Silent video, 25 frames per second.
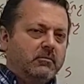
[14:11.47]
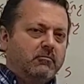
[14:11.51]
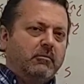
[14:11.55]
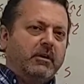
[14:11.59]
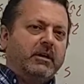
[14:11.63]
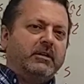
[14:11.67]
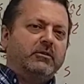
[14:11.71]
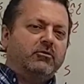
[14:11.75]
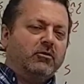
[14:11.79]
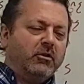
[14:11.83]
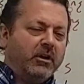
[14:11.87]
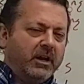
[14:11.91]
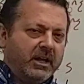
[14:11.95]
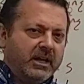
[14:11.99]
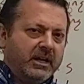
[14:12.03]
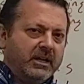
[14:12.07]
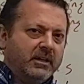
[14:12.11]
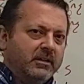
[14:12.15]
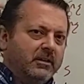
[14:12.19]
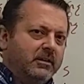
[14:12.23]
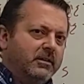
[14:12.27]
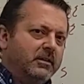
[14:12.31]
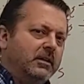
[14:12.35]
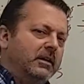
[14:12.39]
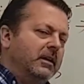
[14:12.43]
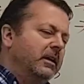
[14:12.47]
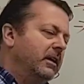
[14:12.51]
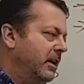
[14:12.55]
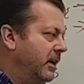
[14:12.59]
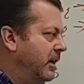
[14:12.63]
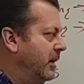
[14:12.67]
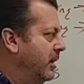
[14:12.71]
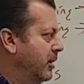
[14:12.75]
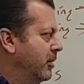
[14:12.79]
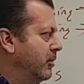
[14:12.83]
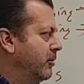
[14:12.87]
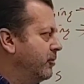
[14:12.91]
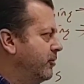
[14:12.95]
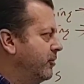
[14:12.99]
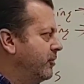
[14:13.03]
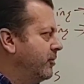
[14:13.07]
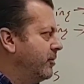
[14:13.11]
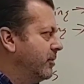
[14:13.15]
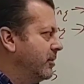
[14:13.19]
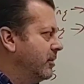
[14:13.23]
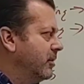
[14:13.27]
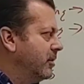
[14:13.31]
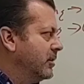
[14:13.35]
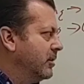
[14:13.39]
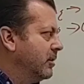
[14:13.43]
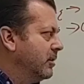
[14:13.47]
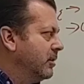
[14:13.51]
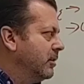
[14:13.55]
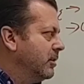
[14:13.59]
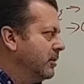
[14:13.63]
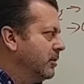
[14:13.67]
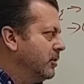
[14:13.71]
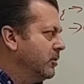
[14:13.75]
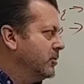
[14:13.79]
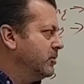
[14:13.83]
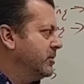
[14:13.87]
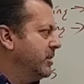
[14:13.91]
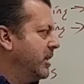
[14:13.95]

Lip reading: raise your hand if you